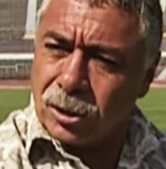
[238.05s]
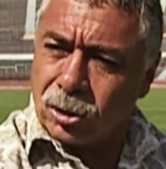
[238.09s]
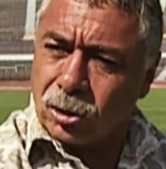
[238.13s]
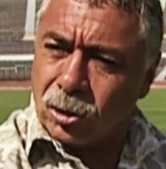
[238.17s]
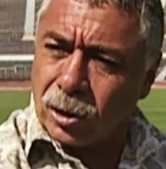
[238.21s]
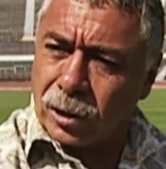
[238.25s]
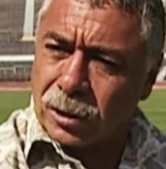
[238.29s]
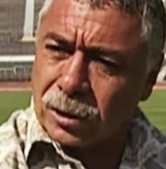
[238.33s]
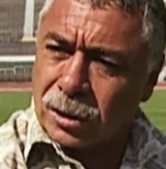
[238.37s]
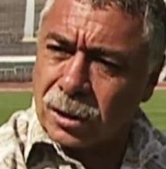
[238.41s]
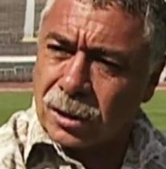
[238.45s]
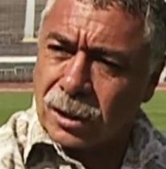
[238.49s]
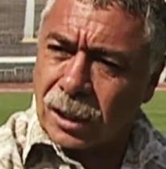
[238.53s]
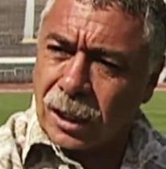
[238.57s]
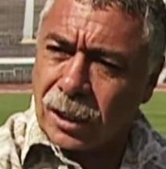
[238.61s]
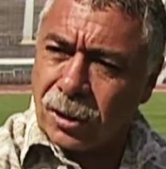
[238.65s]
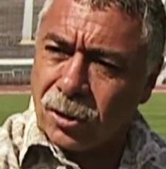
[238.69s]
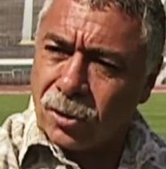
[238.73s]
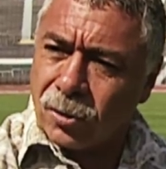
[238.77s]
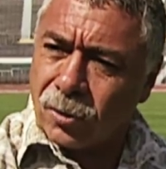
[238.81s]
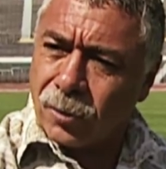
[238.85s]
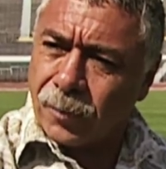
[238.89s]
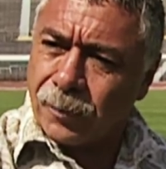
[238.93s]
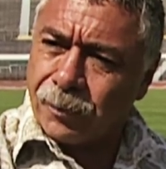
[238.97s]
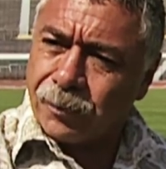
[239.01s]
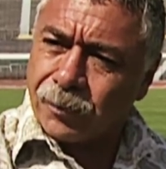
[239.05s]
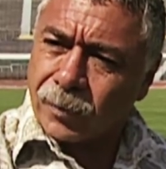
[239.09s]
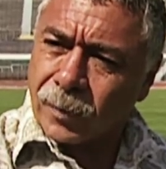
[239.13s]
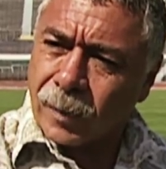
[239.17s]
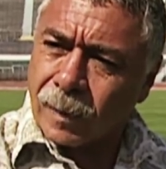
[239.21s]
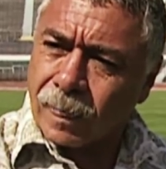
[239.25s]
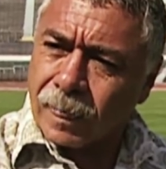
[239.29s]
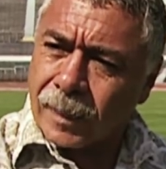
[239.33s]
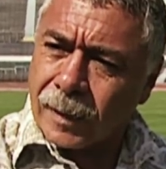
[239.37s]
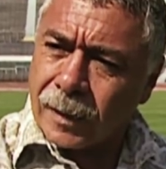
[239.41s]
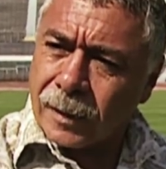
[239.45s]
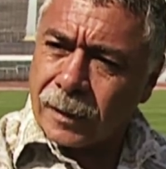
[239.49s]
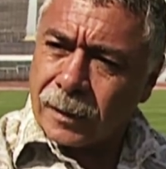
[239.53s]
of what it was like for the
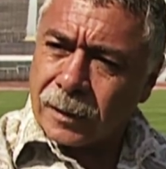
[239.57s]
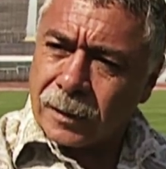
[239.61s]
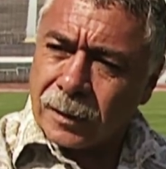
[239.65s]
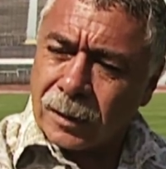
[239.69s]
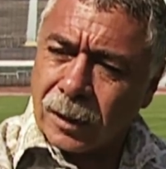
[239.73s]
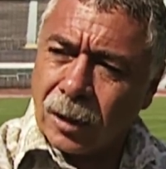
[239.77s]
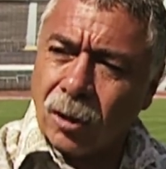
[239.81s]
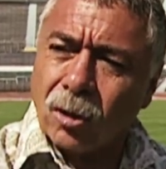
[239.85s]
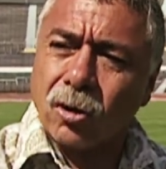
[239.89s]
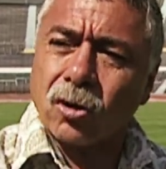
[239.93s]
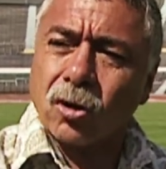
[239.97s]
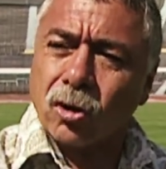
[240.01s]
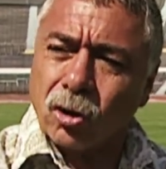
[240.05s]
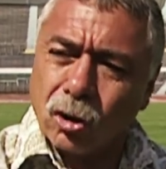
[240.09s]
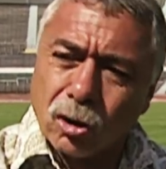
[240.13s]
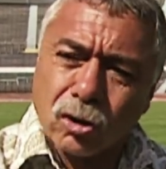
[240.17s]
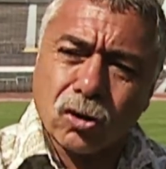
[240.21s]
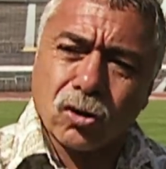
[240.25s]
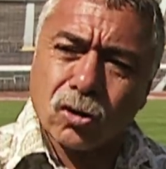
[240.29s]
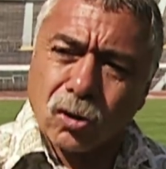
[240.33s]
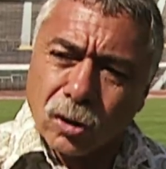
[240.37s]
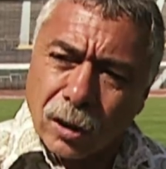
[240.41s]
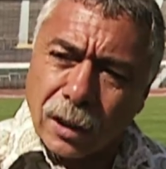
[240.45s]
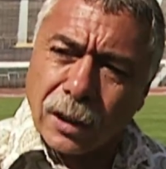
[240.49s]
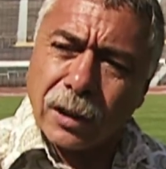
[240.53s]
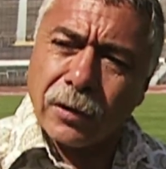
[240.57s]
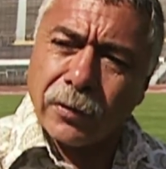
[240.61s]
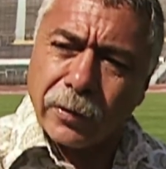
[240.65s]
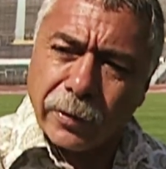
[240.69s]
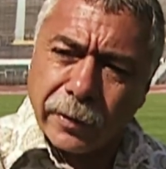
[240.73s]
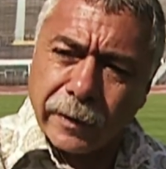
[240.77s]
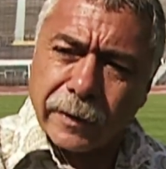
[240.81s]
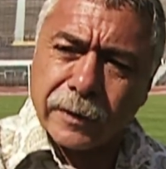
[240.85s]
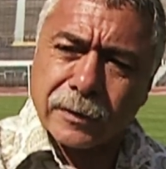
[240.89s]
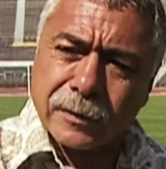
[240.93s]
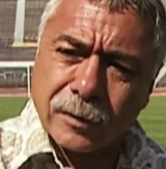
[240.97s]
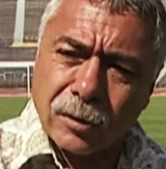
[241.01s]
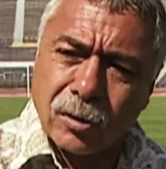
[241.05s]
people that were
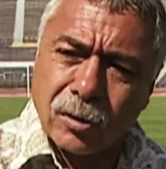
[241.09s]
there.